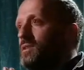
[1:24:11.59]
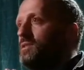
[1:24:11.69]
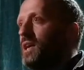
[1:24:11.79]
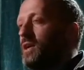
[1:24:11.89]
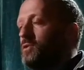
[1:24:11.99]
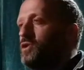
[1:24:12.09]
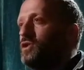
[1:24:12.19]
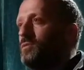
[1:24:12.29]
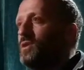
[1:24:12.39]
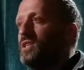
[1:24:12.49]

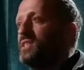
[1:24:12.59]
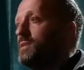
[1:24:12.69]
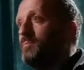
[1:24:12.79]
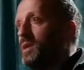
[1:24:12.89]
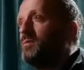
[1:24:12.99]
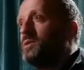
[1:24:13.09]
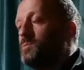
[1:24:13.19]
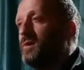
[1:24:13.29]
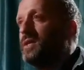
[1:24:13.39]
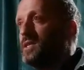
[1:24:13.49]
dilution, which isn't mineral
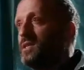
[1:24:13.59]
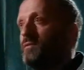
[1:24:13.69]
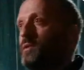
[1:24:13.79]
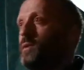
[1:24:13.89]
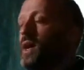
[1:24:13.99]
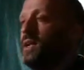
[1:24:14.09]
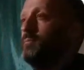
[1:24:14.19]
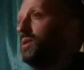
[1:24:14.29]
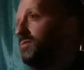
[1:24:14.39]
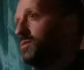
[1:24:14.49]
spirits, because you add
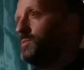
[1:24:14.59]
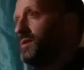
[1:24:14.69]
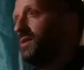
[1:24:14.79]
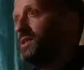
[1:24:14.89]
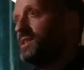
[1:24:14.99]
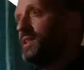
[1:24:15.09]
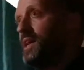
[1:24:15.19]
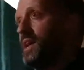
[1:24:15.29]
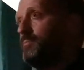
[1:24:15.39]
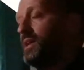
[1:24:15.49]
a mineral spirit to
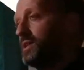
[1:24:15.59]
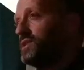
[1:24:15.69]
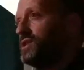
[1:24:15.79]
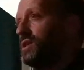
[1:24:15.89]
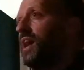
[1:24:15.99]
their mixture.